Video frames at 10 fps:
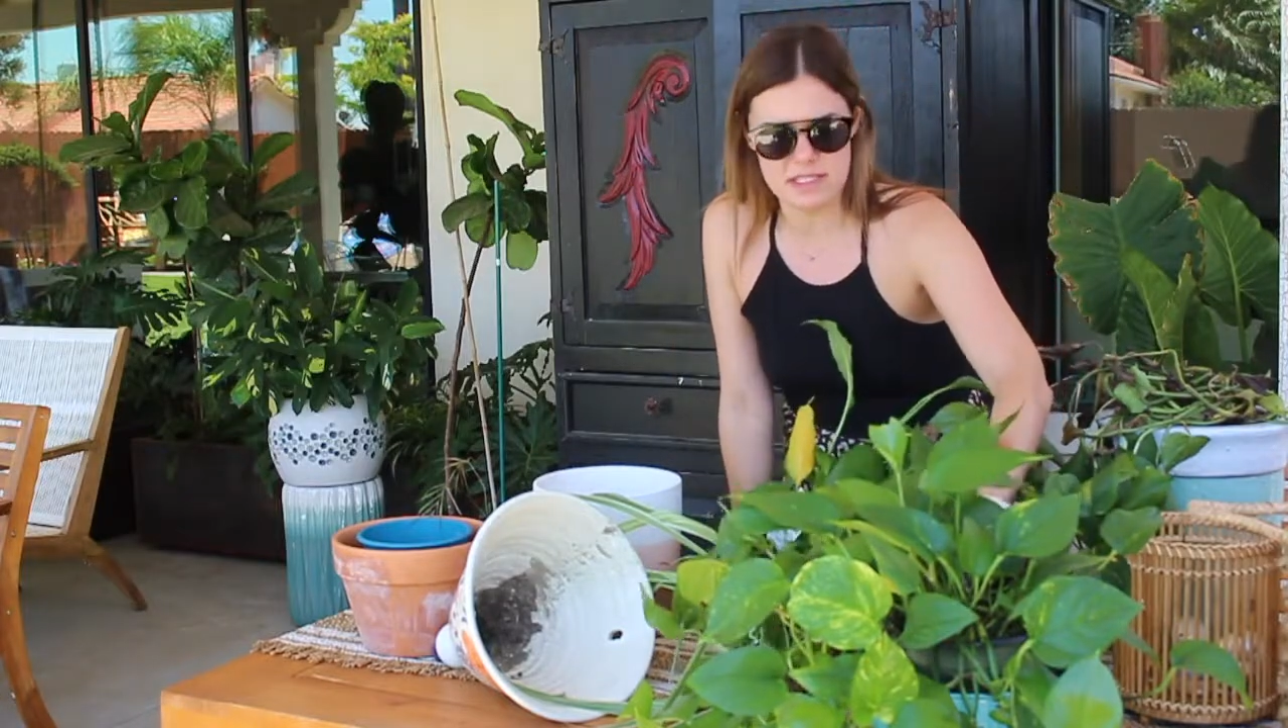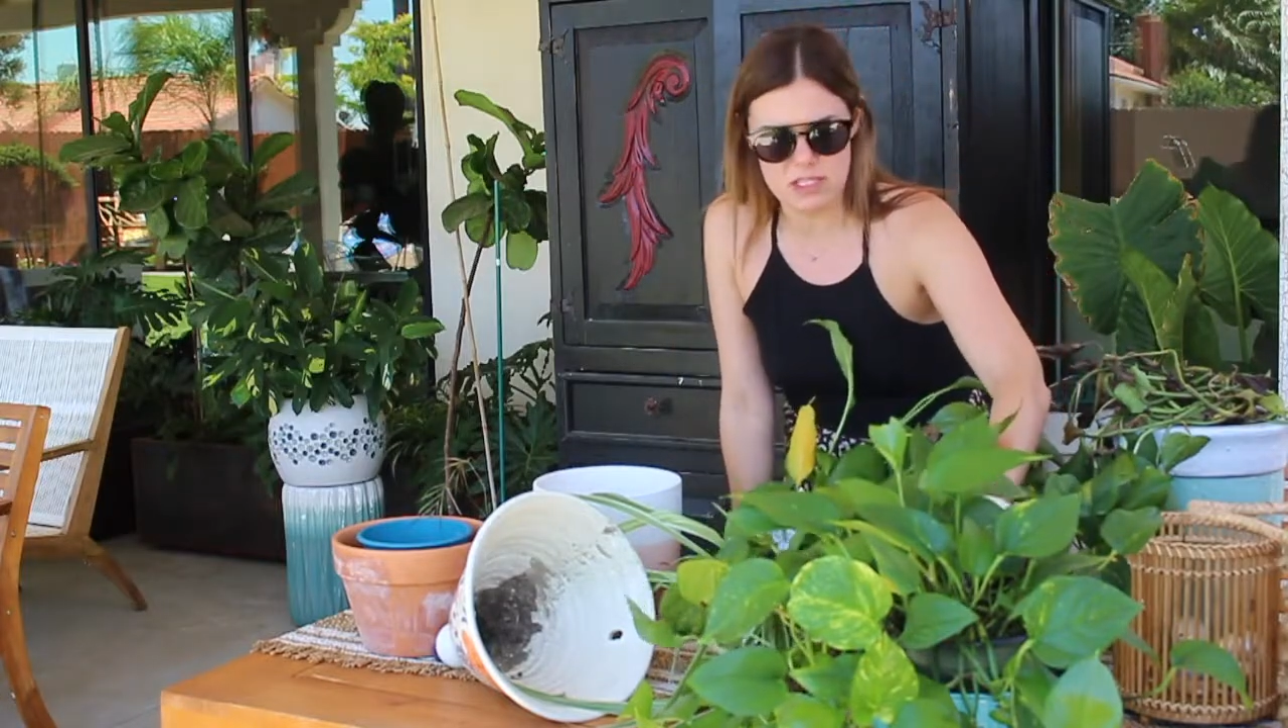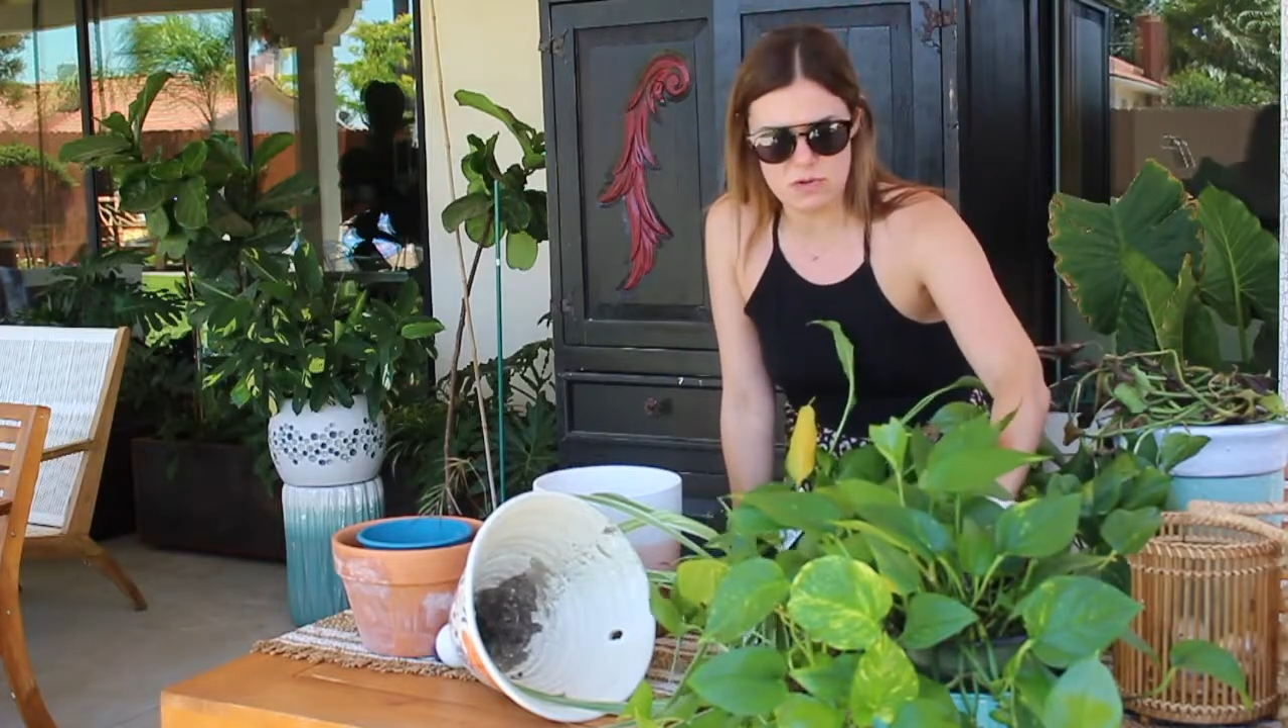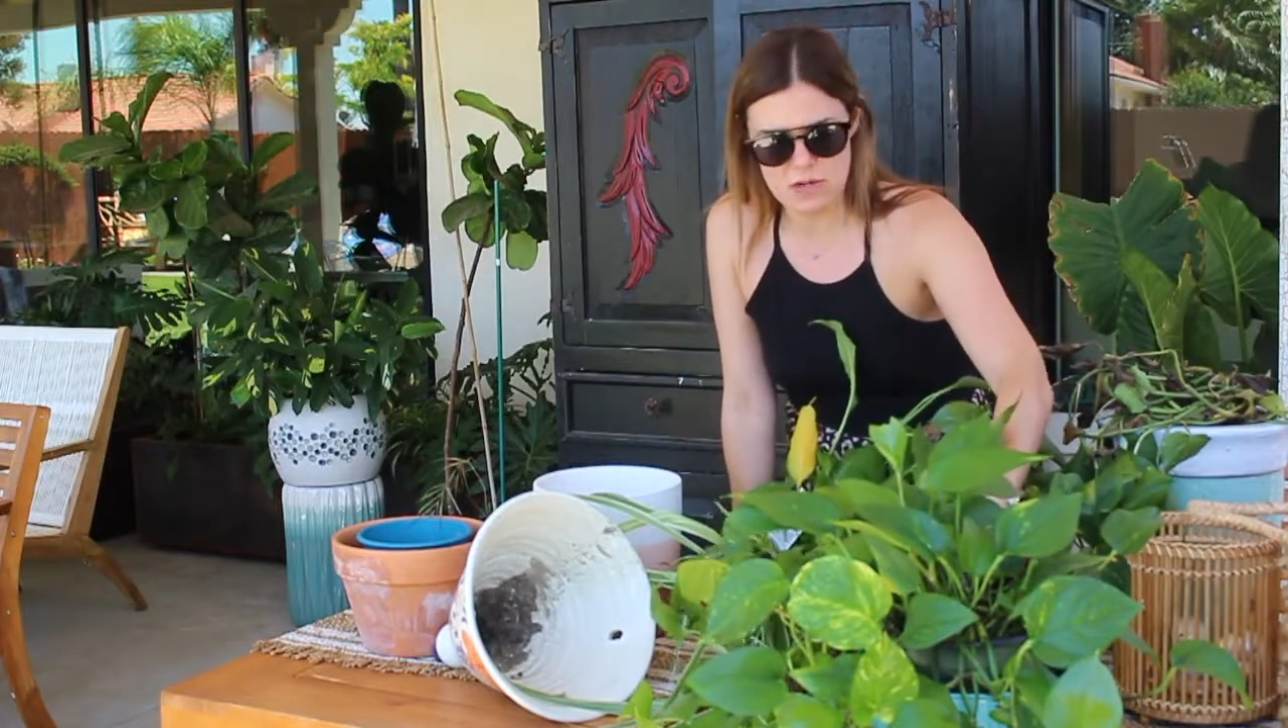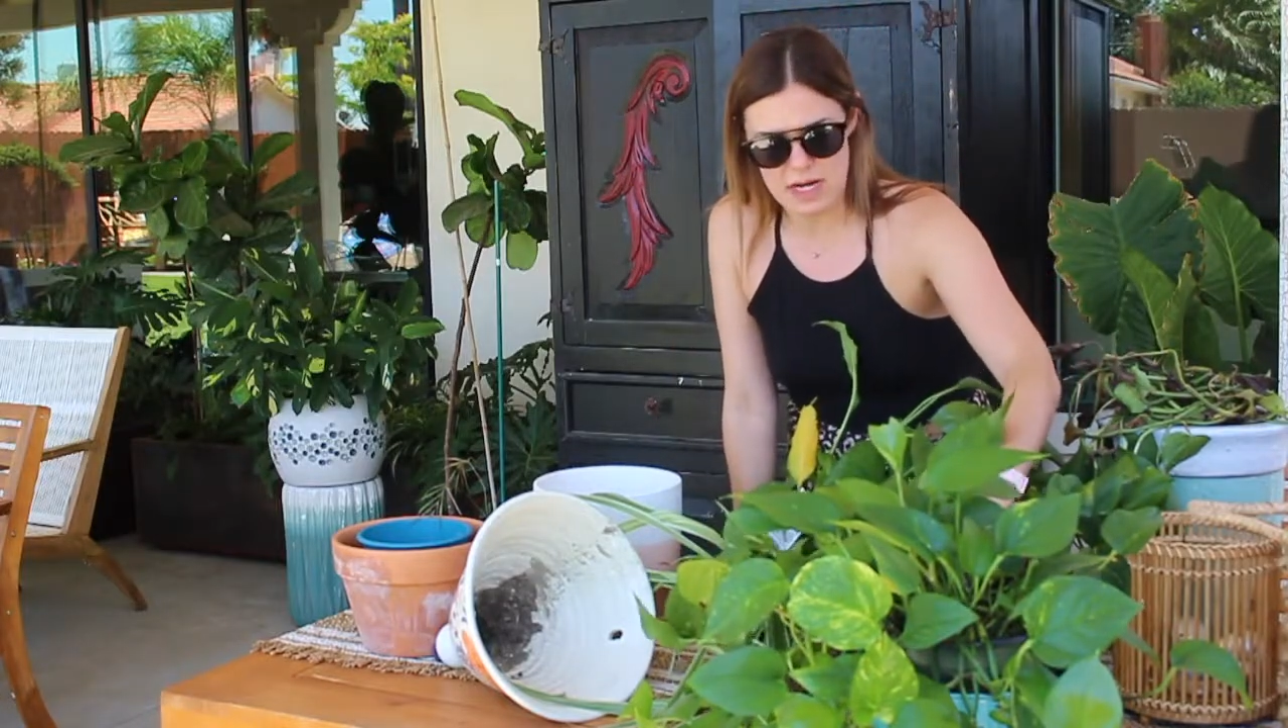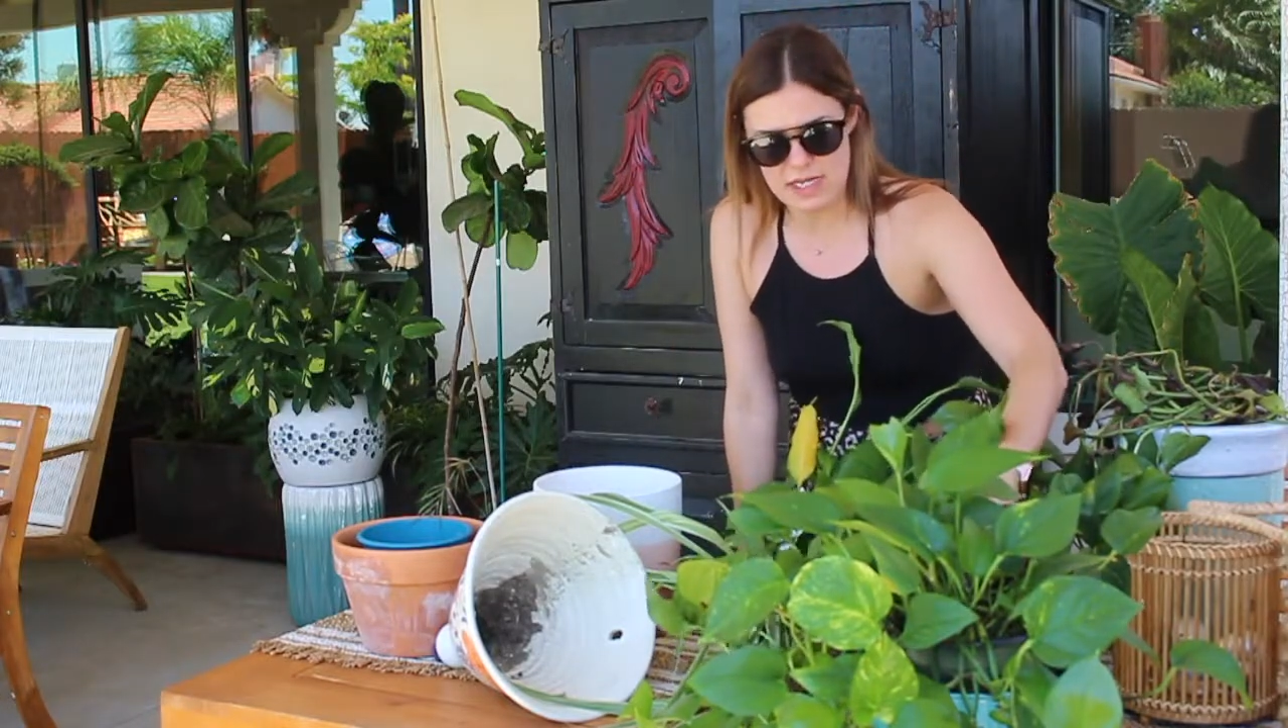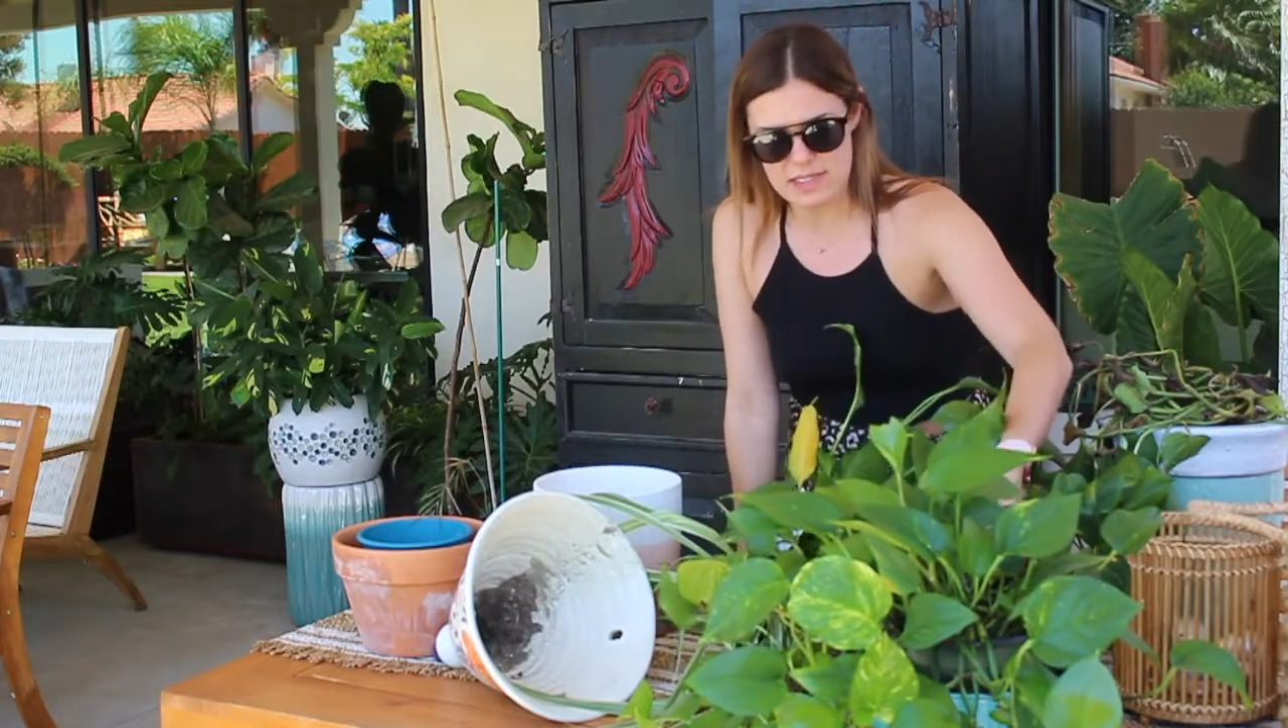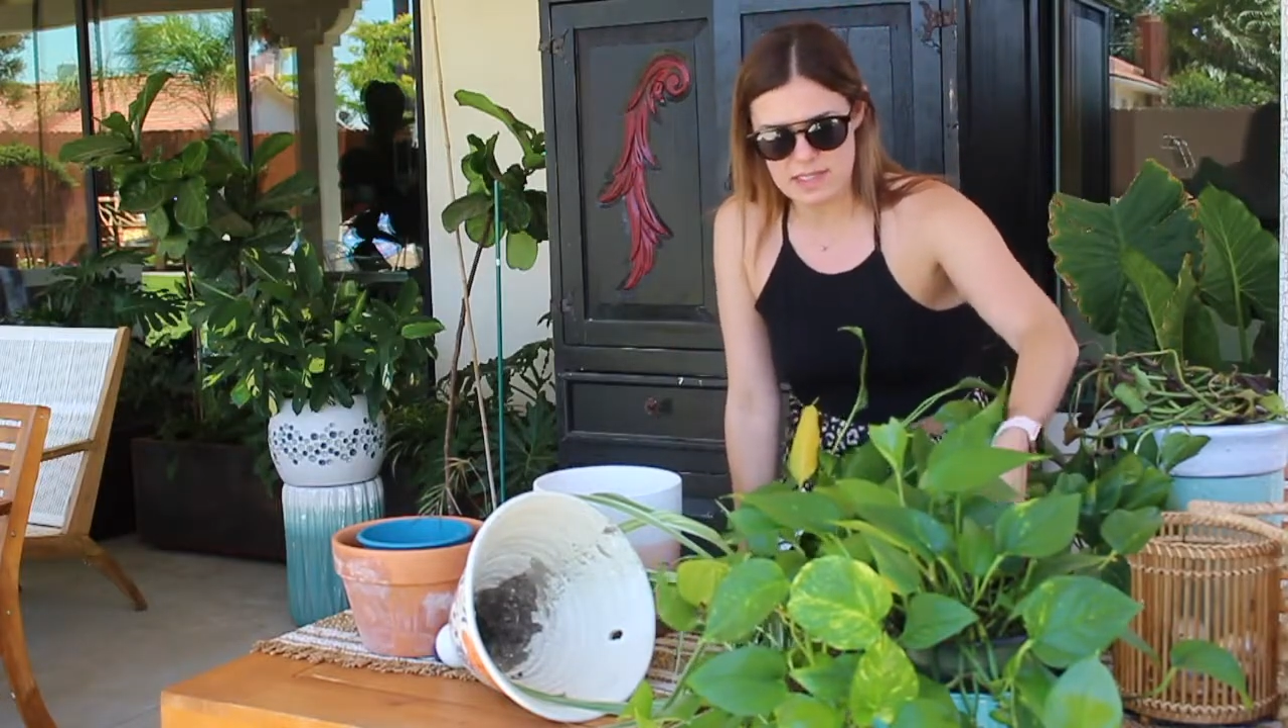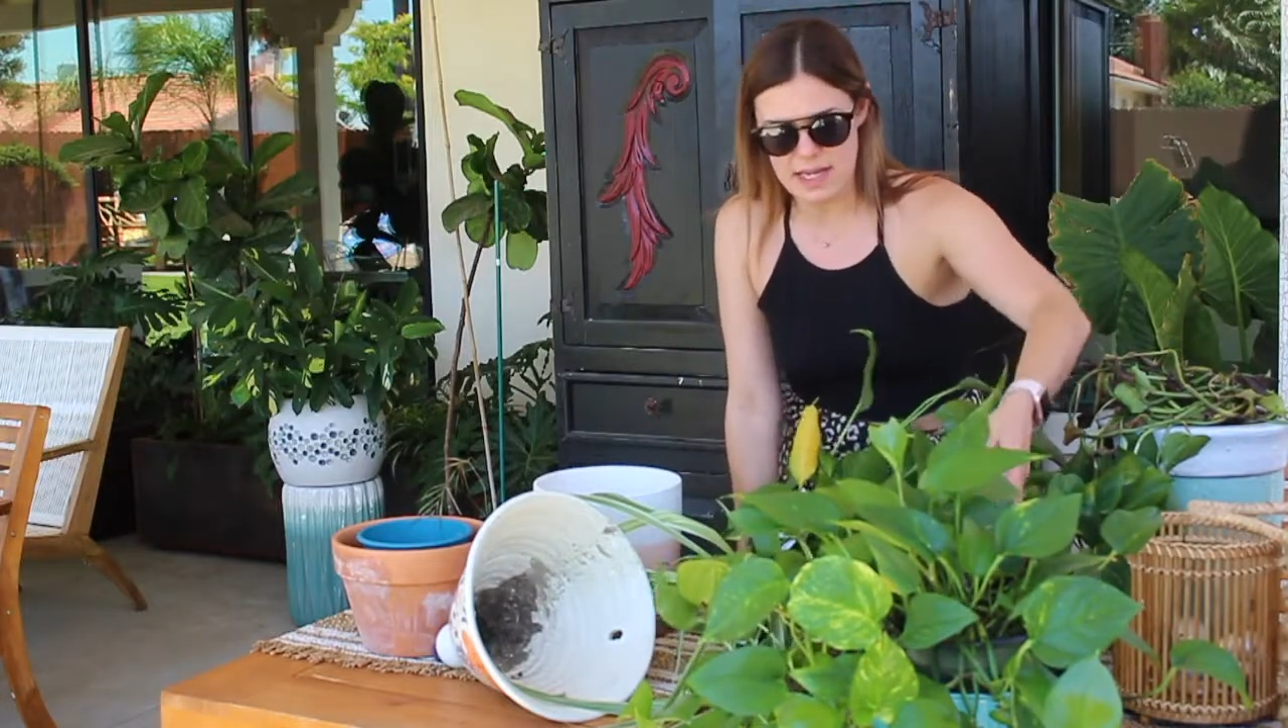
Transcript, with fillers: that you guys